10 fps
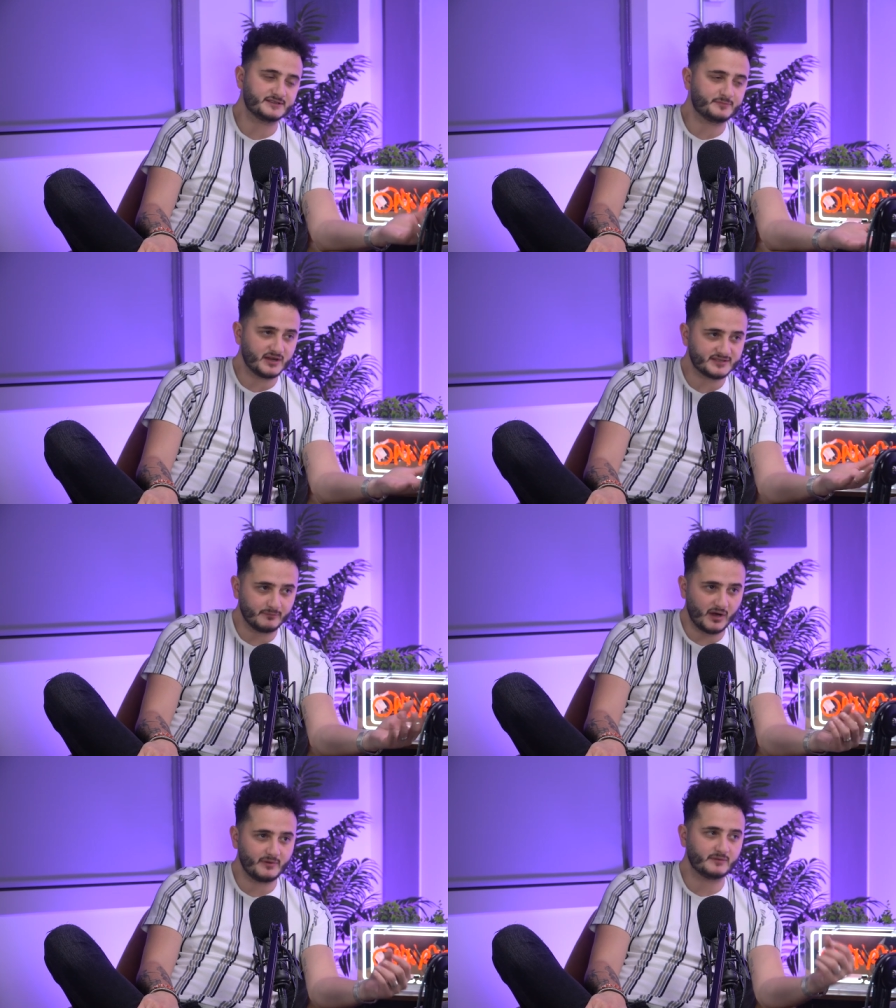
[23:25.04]
this
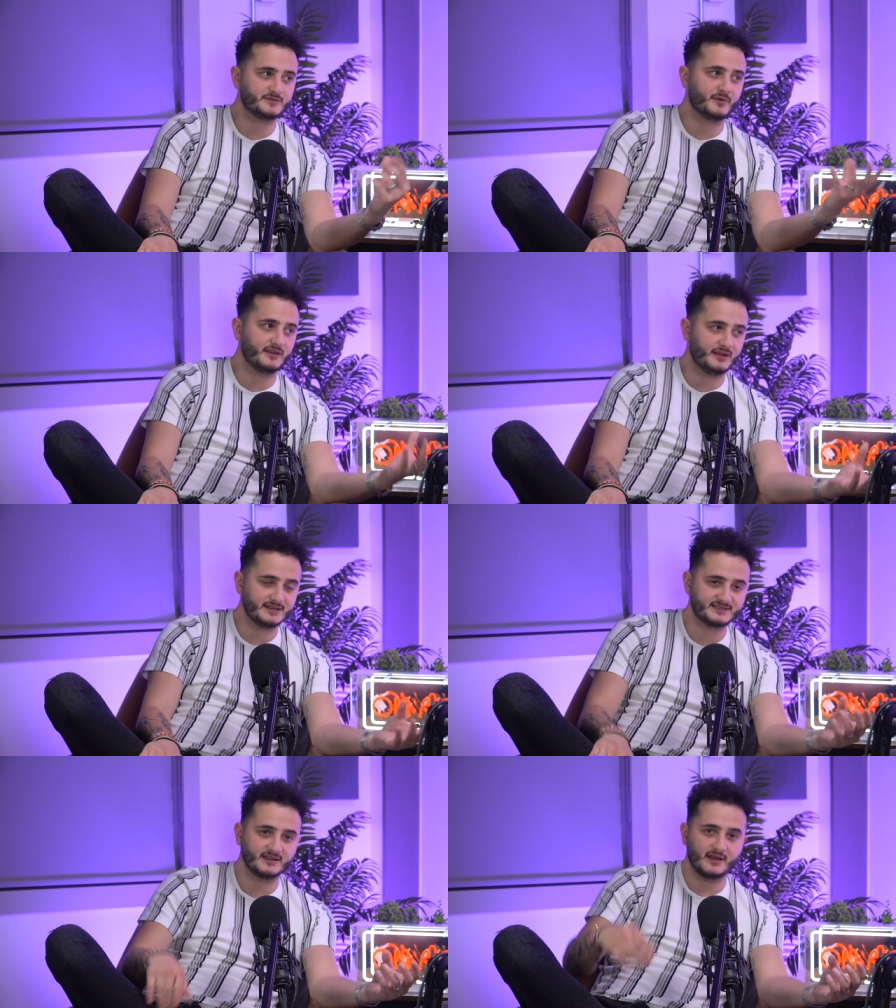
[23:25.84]
person might be able to bring
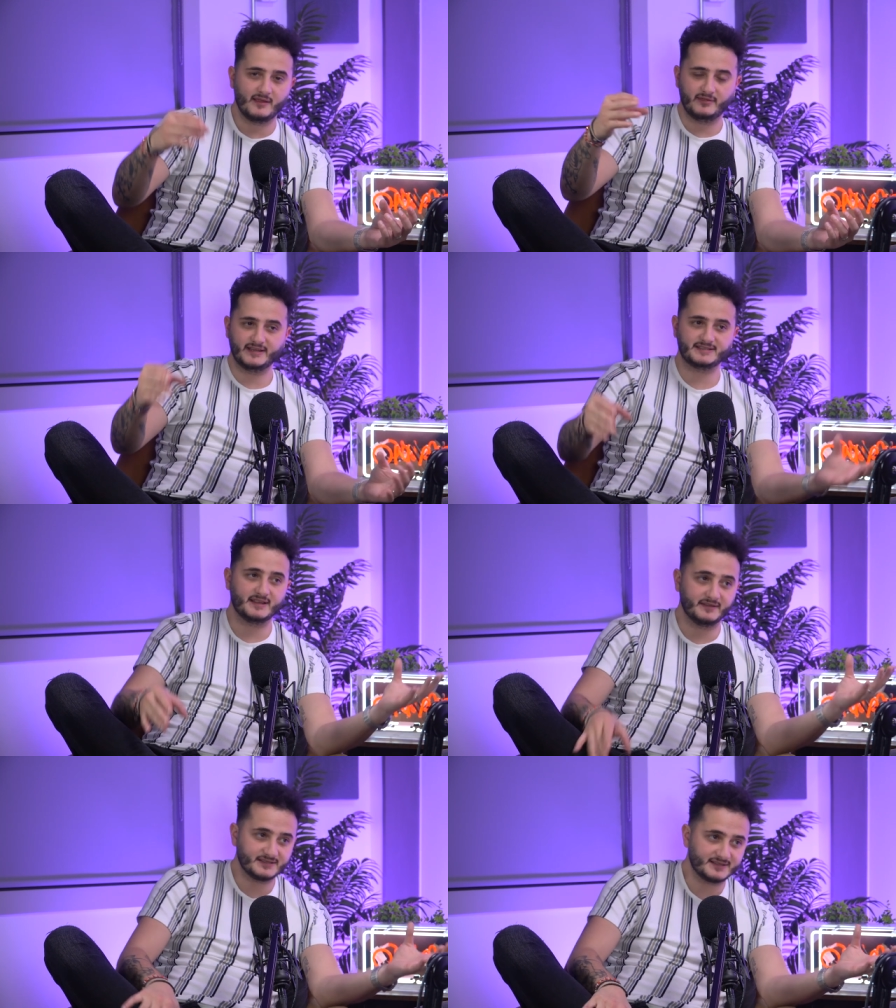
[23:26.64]
this,
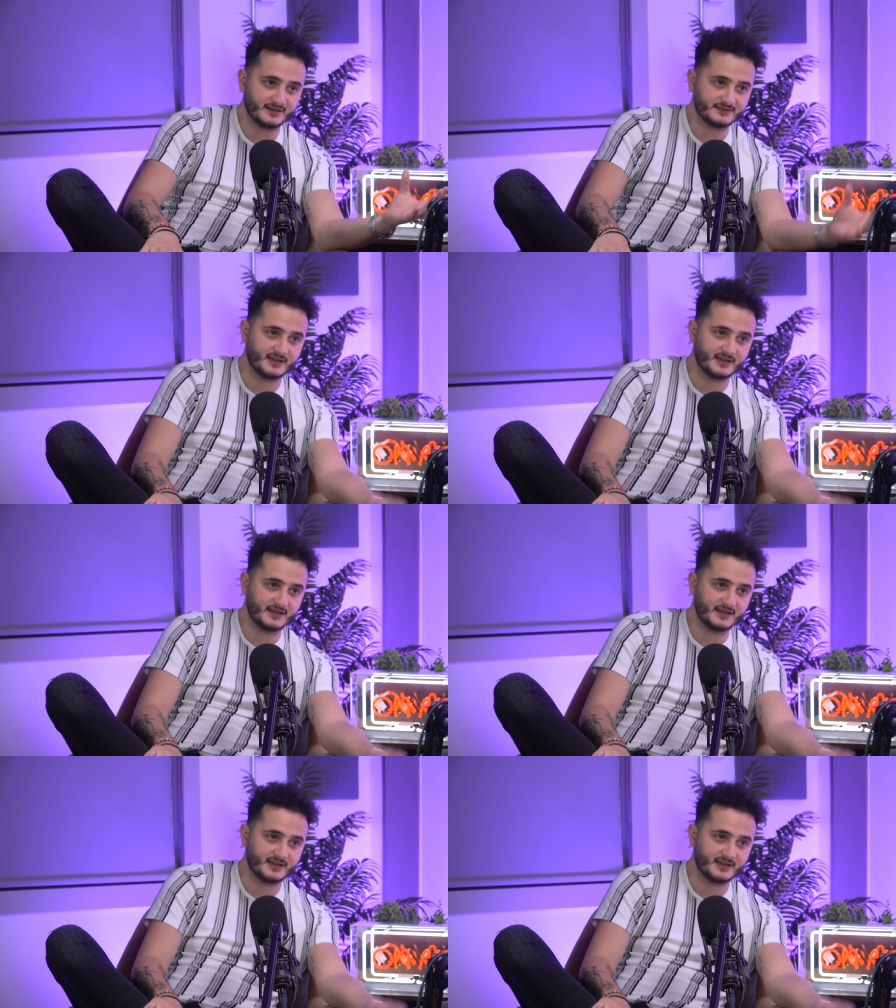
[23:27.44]
this, and this to the